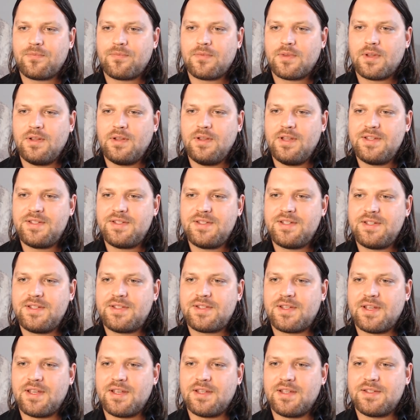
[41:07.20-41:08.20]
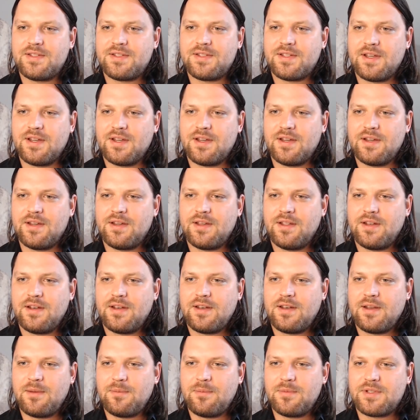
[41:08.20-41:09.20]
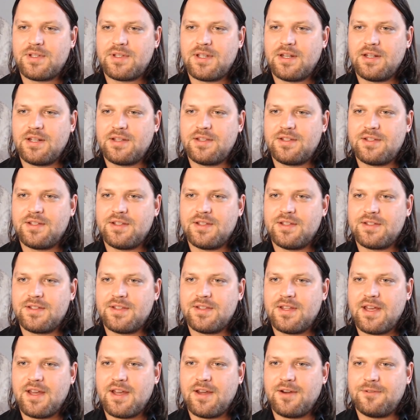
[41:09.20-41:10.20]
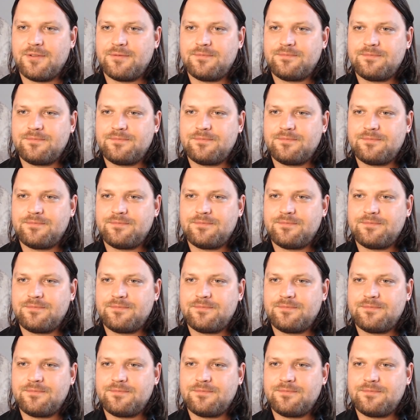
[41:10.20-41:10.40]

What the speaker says: Lindsay says, I'm just getting to this now.